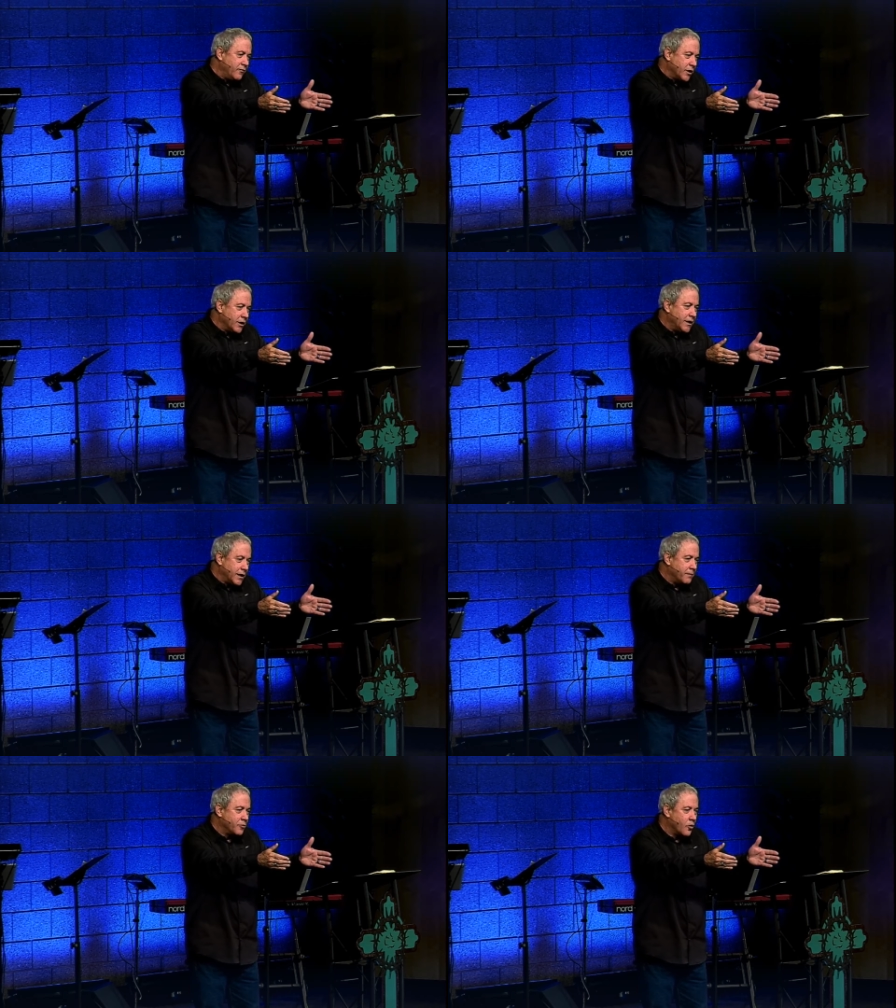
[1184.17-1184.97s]
going to get
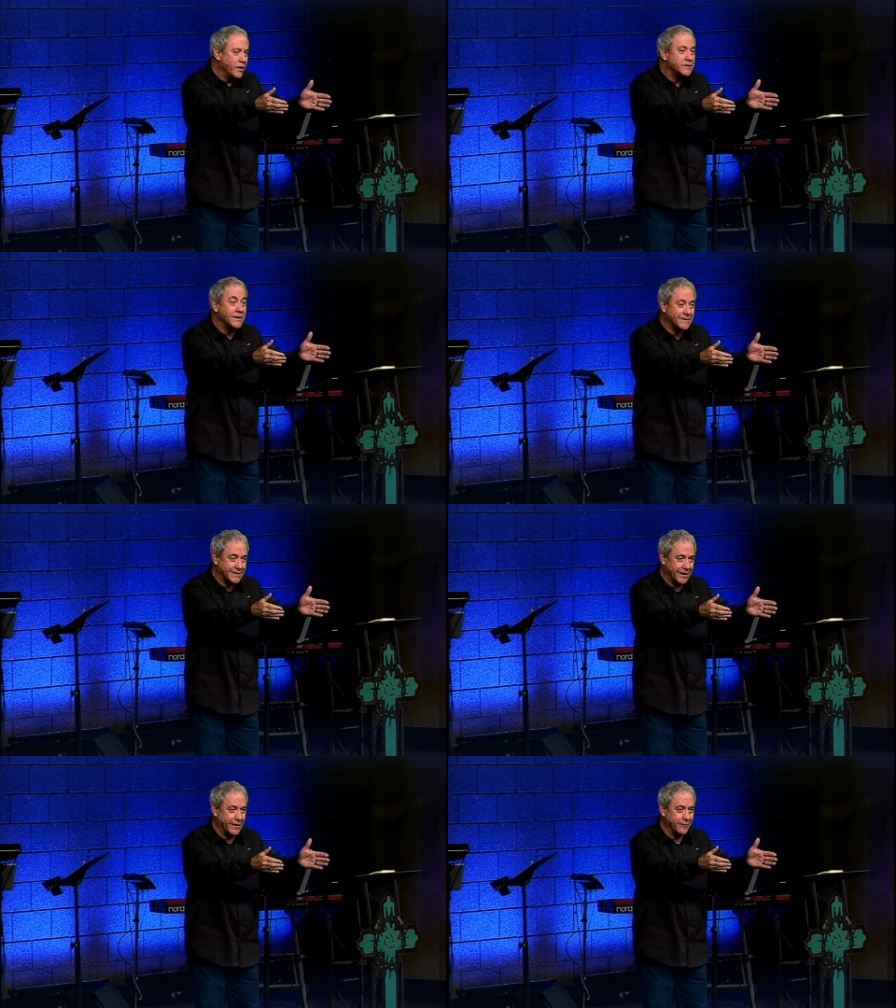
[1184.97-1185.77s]
up and go into the
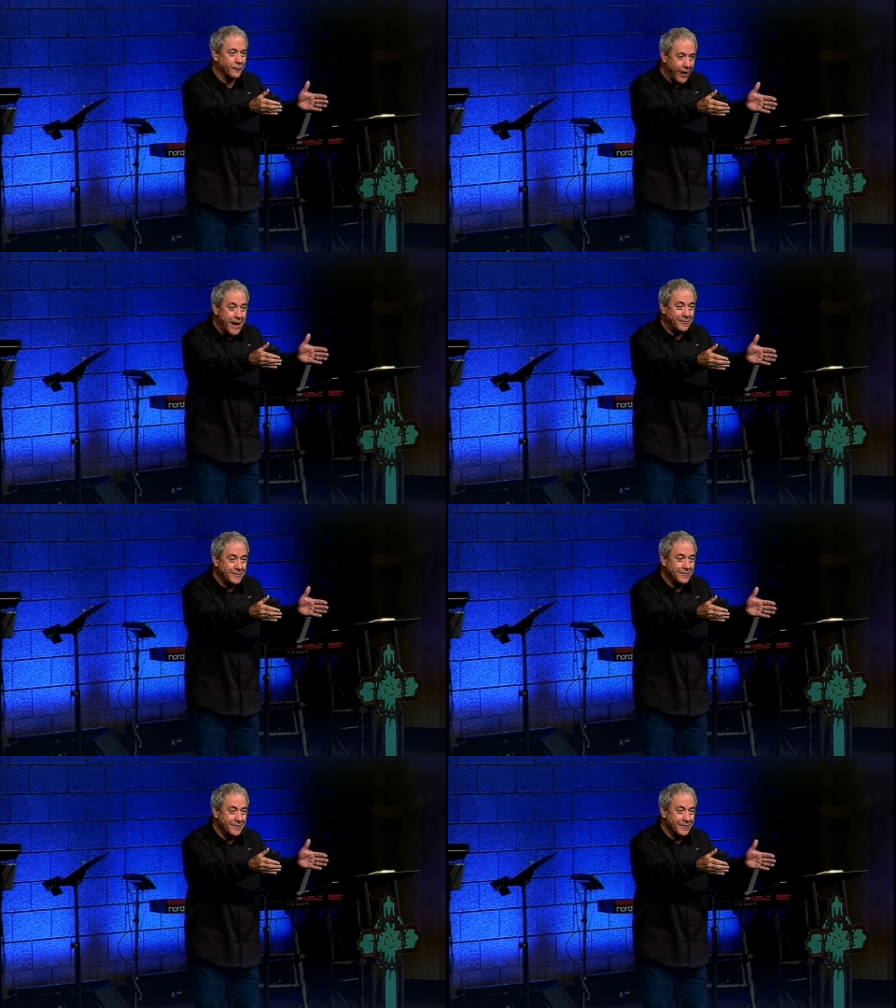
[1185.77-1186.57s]
city, right?
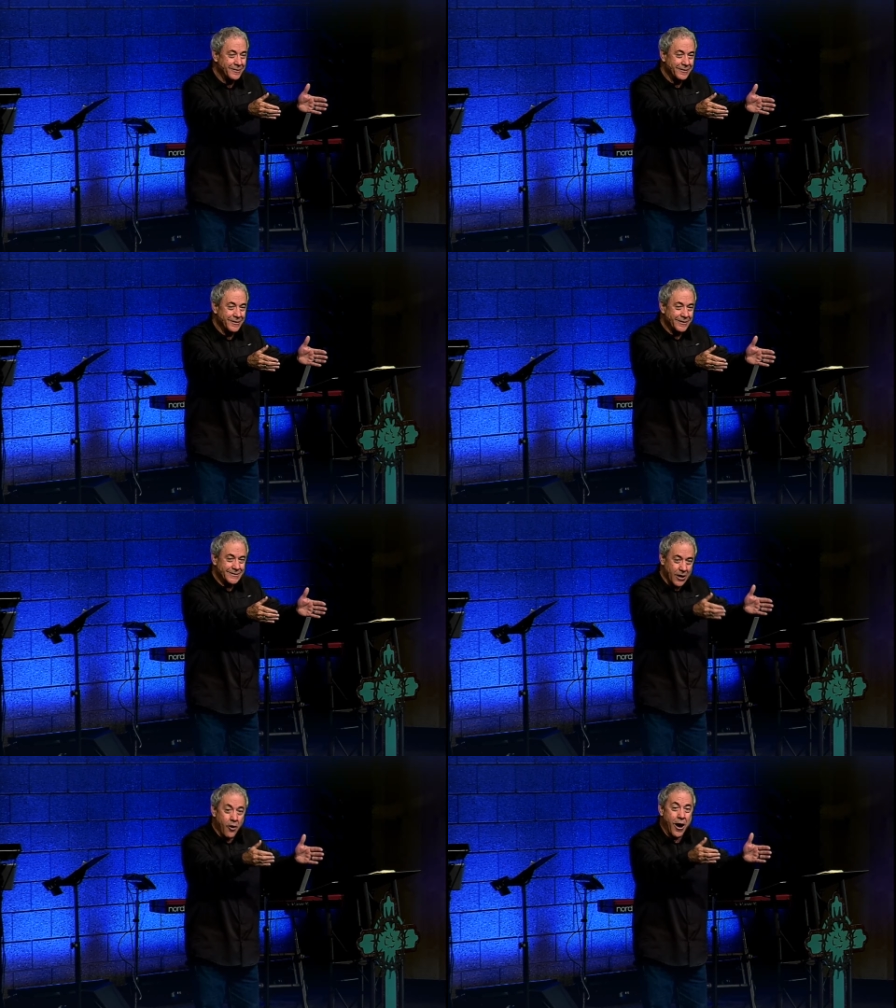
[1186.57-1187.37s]

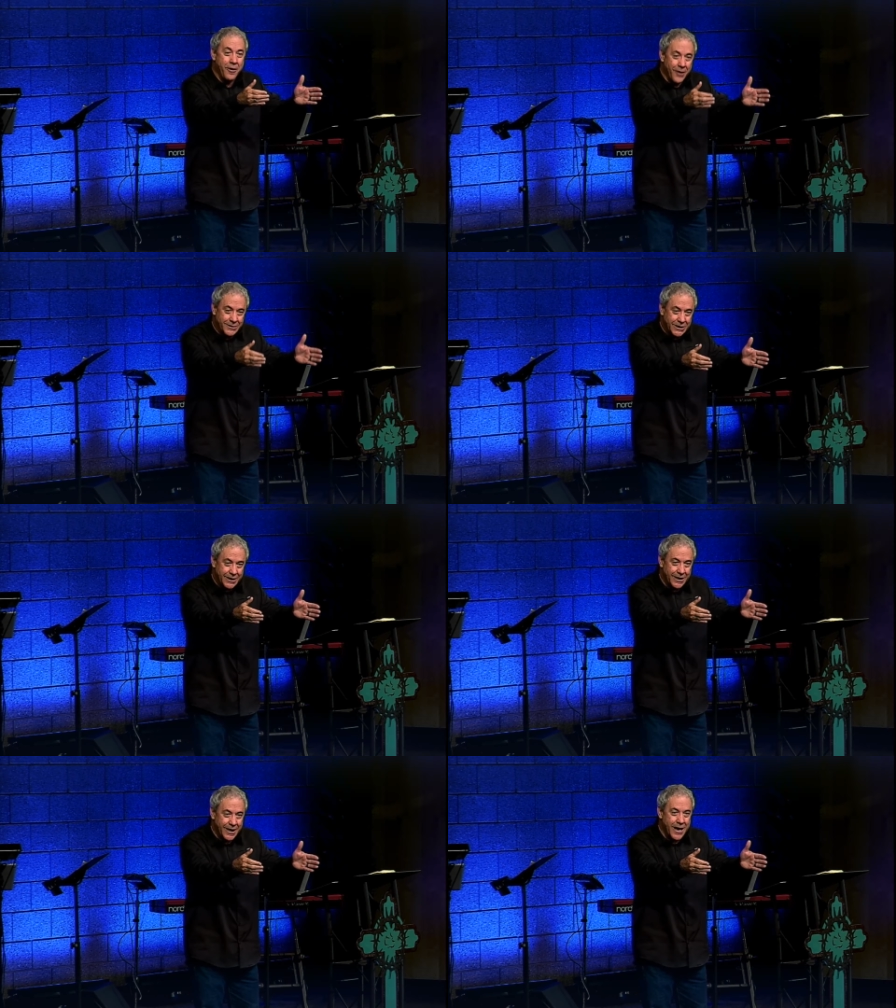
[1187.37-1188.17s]
So I want you to
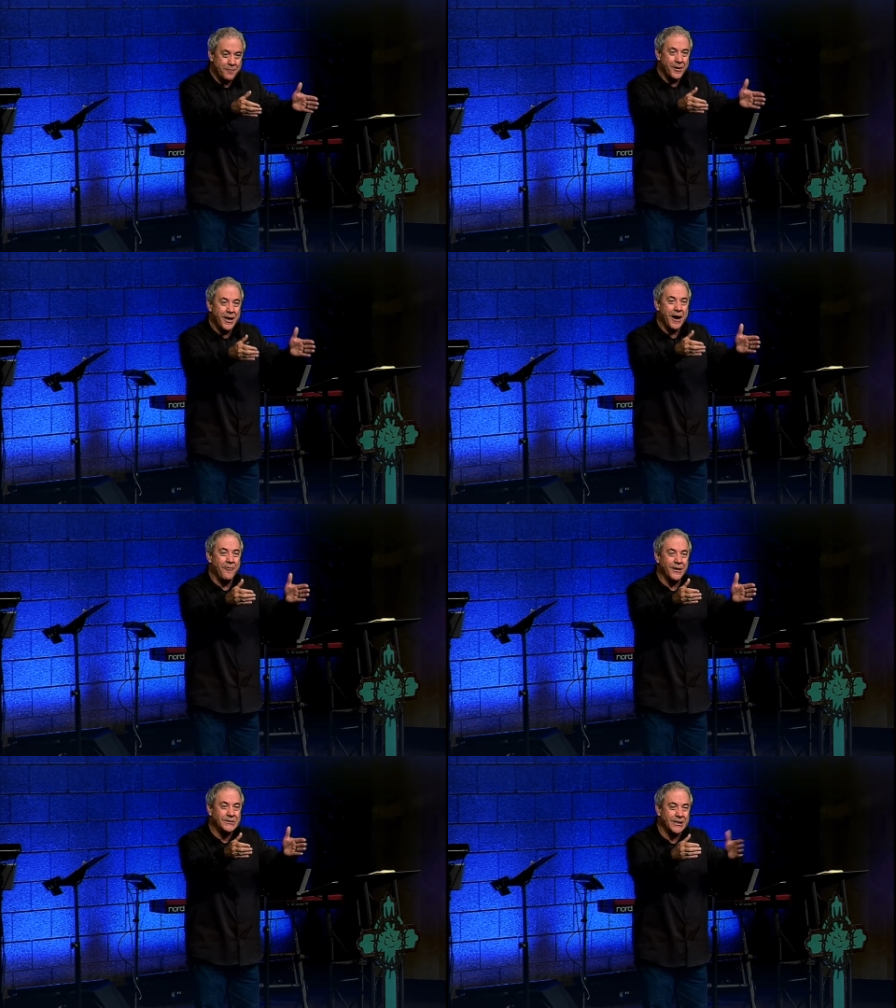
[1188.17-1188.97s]
get up. I
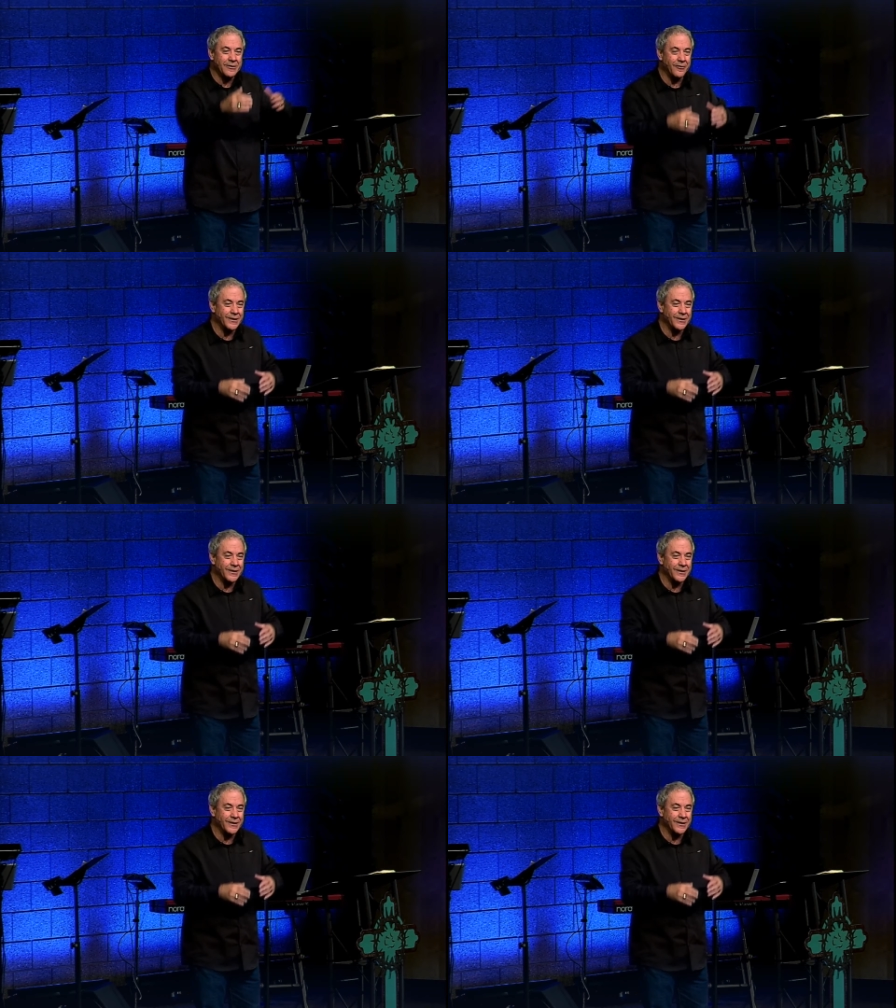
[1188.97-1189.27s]
want you to go into